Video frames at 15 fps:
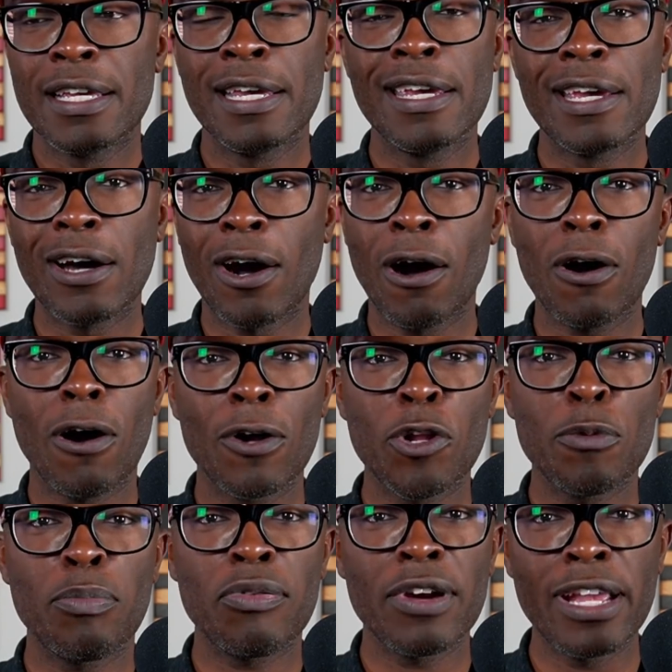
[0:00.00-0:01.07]
all the
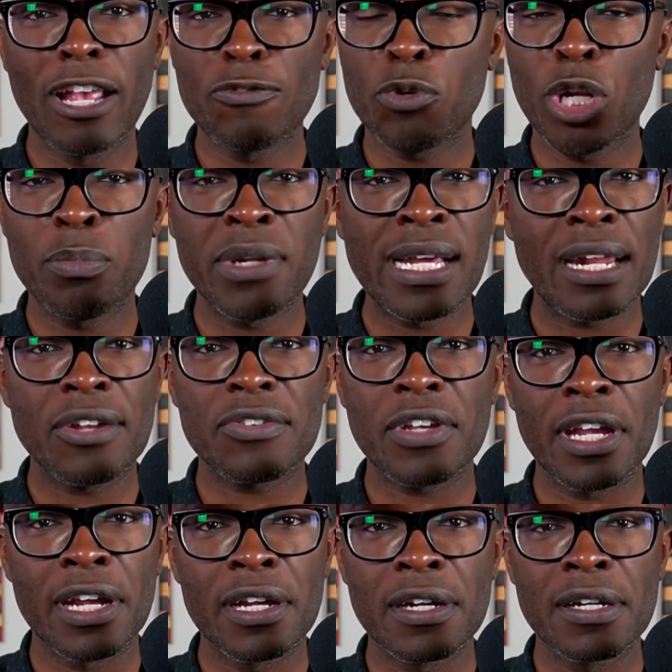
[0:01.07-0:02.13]
braids would have been out his
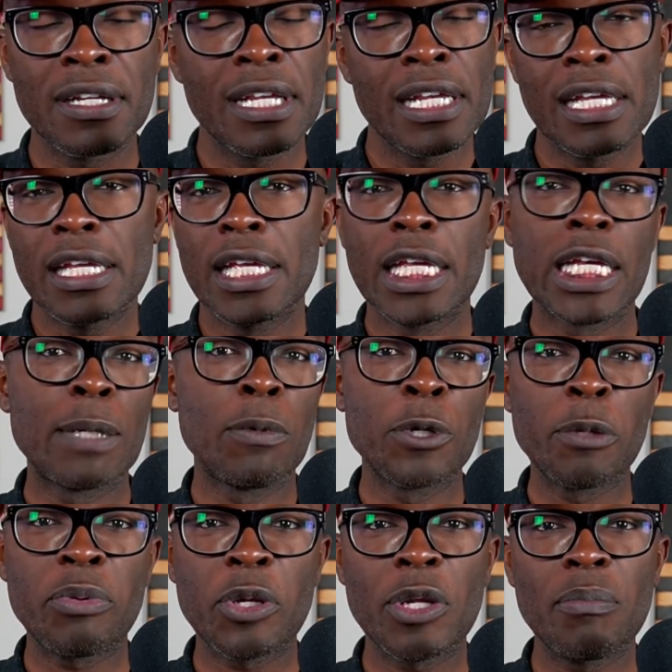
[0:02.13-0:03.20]
hair. It would have
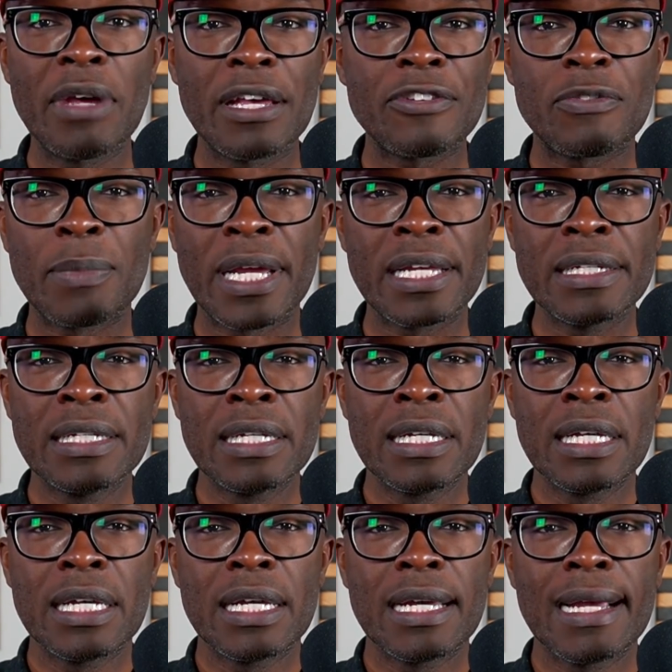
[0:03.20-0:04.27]
been a mess, man.
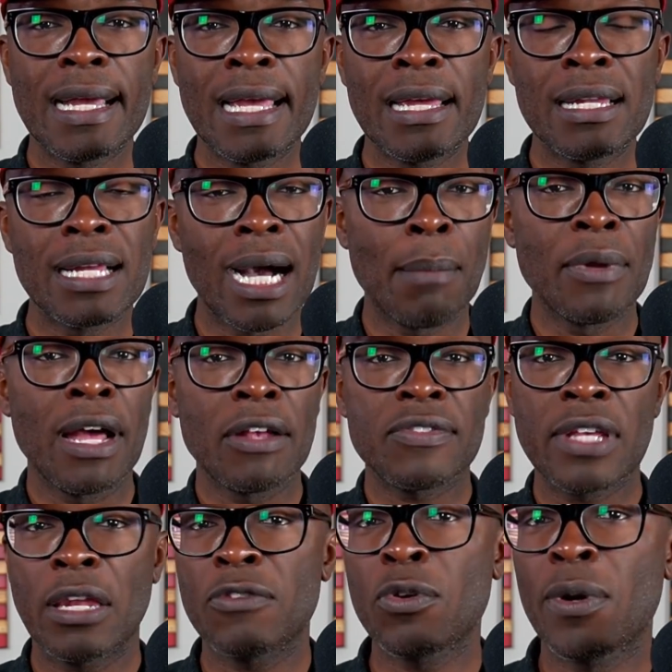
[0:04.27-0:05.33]
And I'm not saying
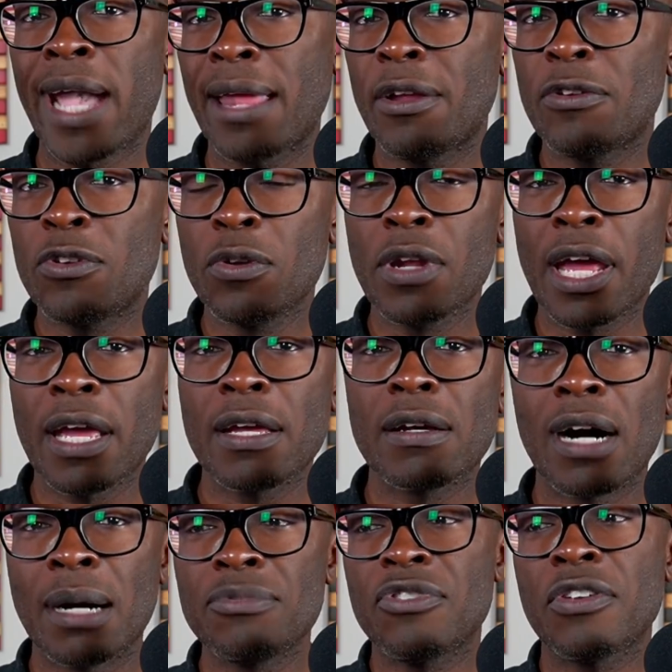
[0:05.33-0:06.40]
it's okay to do that.
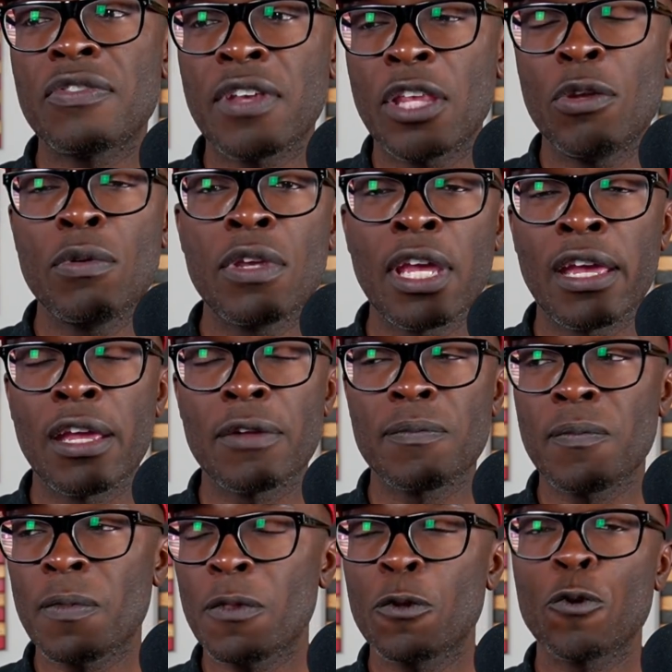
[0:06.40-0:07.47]
I'm just saying you can't
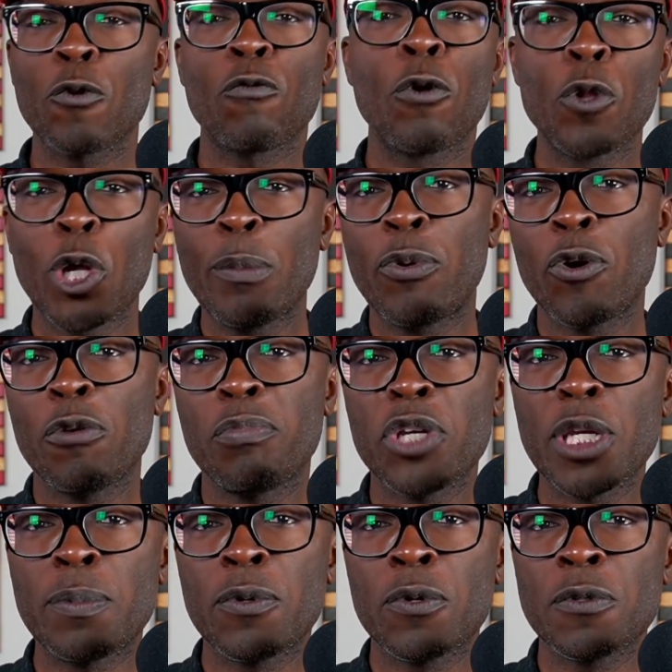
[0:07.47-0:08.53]
roll up on
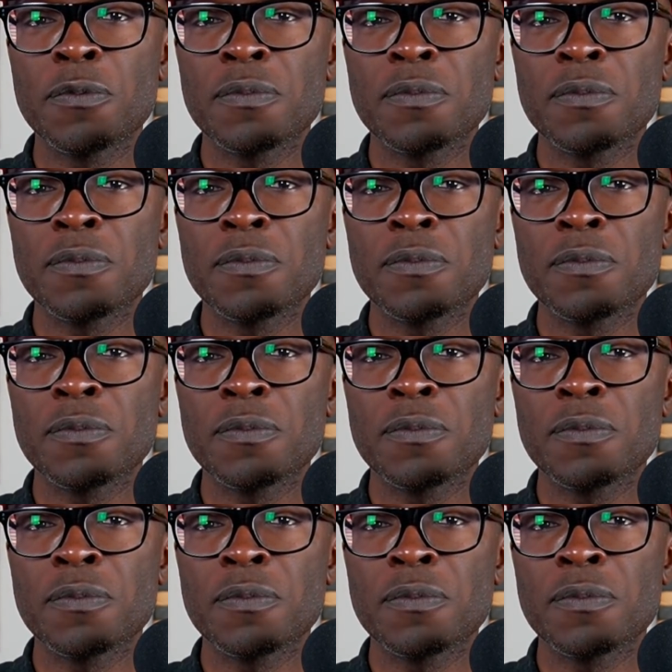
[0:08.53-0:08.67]
people